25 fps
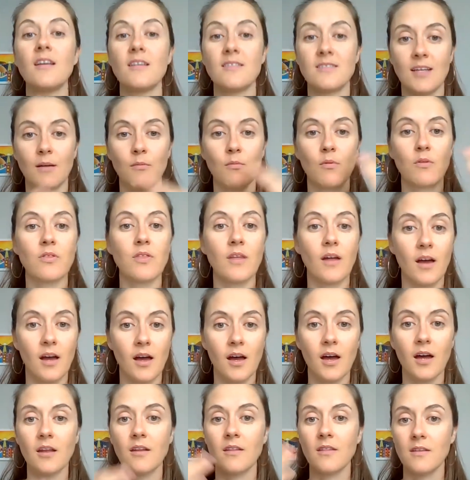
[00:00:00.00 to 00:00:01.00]
Same with the
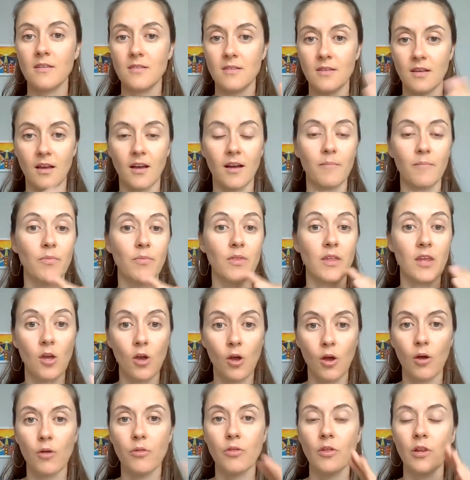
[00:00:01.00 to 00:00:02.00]
heart and the
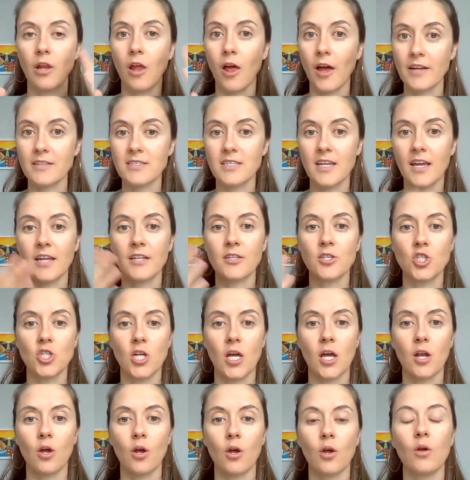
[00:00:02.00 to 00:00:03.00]
earth, light and
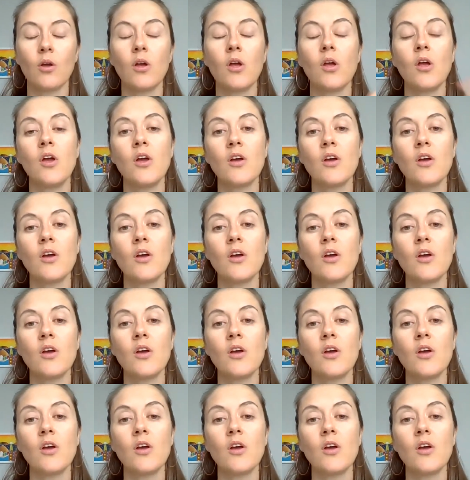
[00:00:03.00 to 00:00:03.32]
shadow,